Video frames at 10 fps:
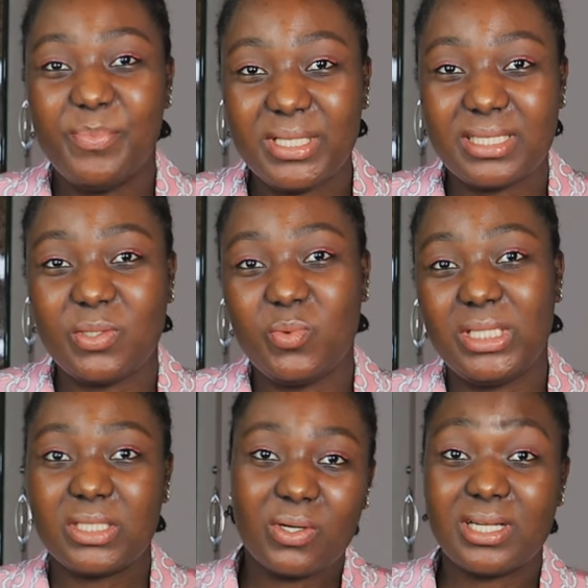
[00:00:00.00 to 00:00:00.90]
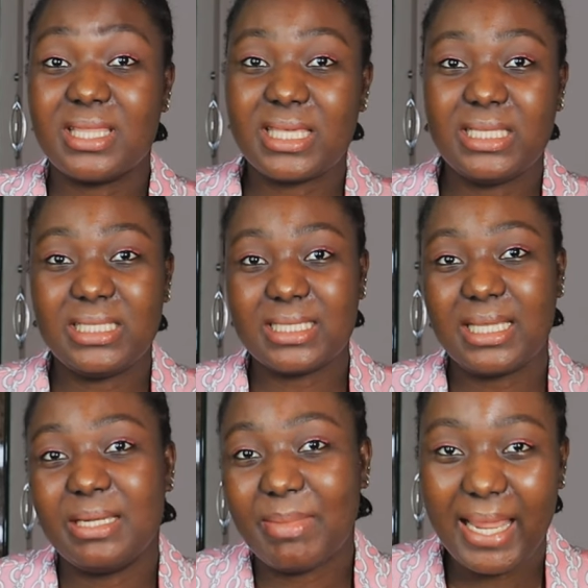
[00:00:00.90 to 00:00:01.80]
busy with other things
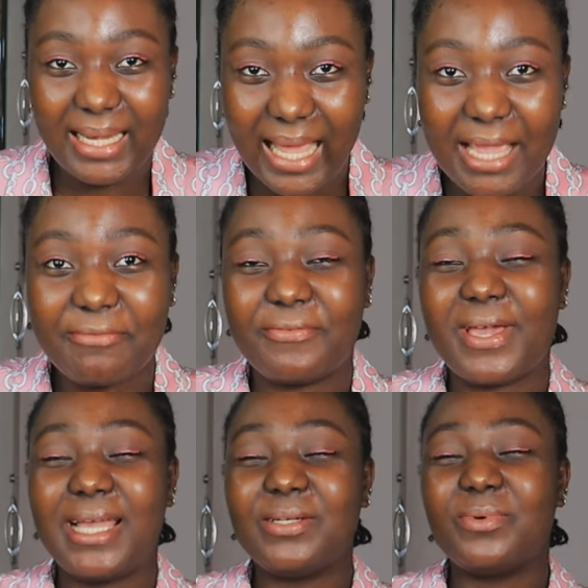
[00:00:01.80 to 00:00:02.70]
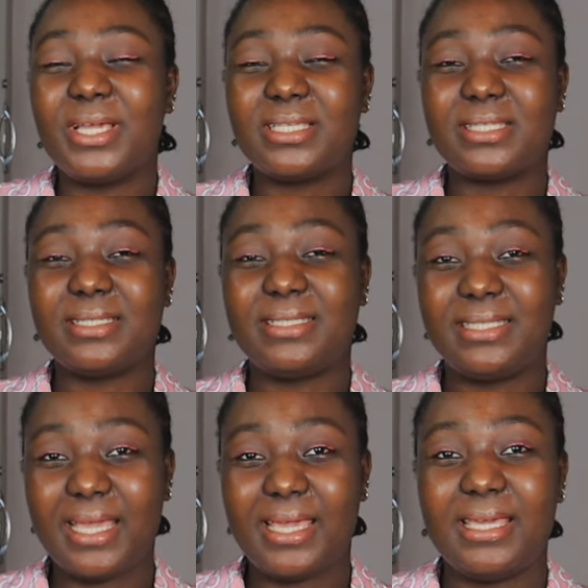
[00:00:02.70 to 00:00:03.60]
in my life. Anyways,
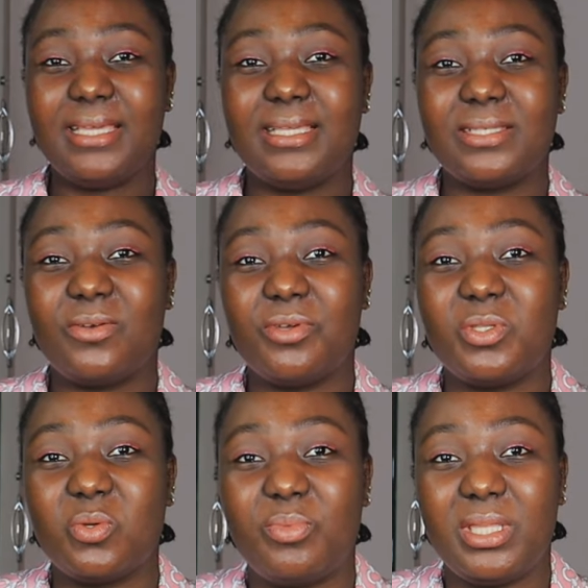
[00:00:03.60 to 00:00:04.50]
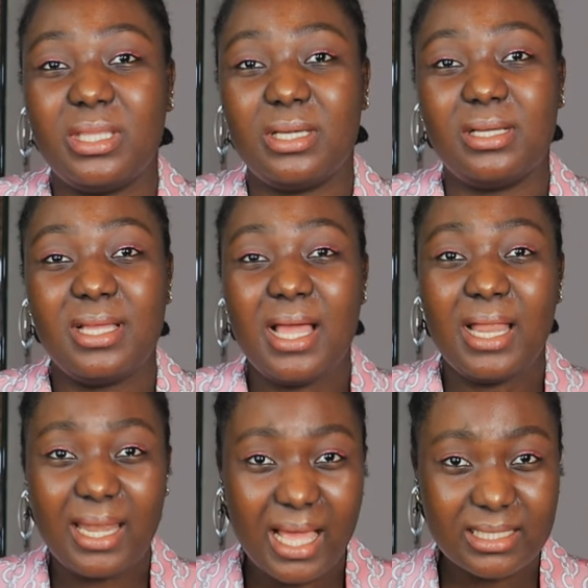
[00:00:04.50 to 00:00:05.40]
today is going to be the
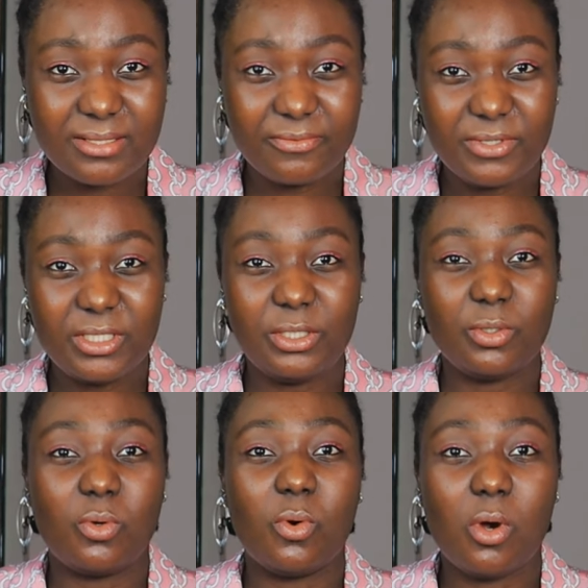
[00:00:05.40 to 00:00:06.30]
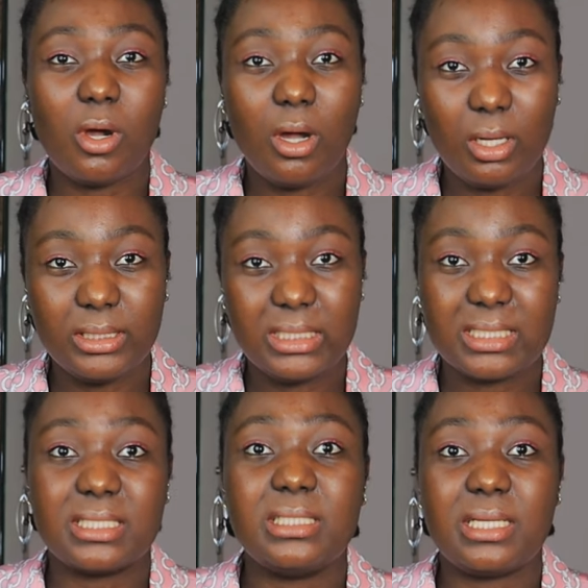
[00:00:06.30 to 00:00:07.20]
last video on
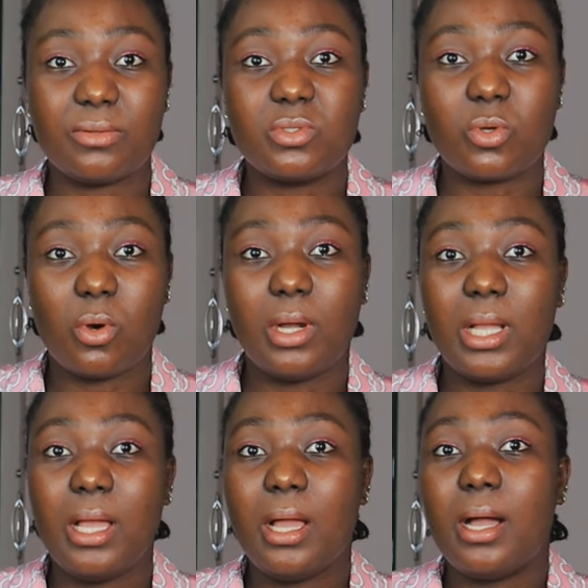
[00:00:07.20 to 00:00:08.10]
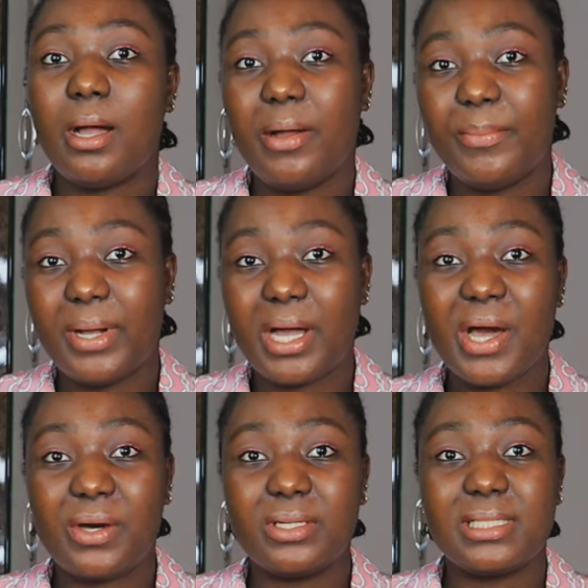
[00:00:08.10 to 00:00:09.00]
the Sit Down Talk
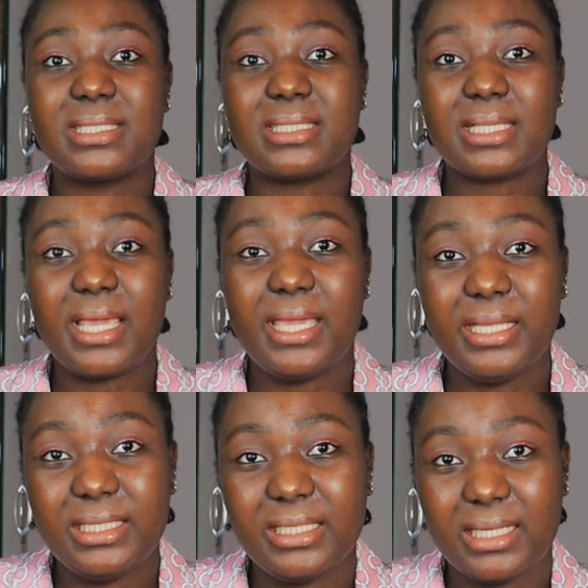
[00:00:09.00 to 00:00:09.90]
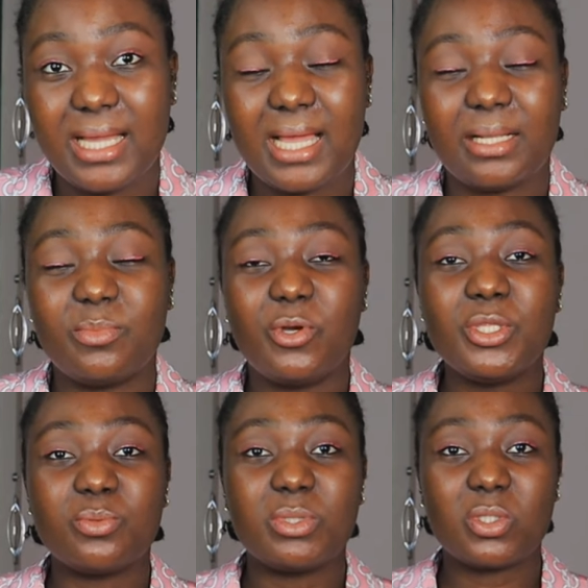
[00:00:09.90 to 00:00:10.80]
about India, and I'm
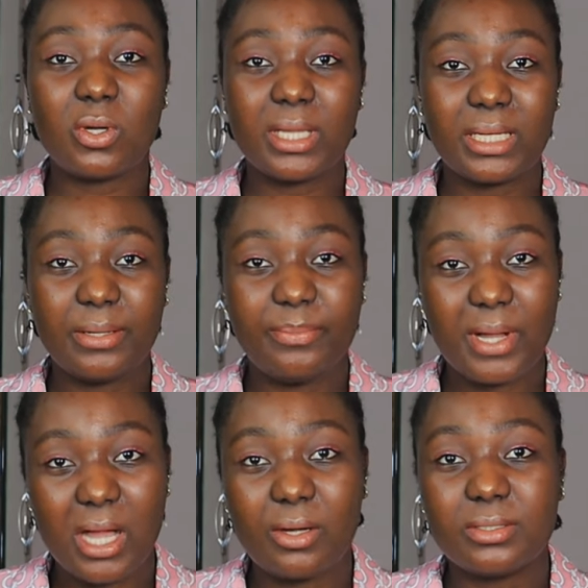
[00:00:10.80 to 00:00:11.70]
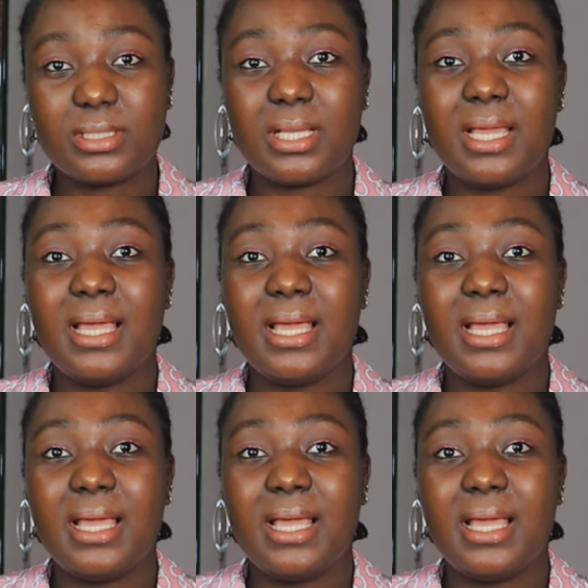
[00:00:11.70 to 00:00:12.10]
going to be talking about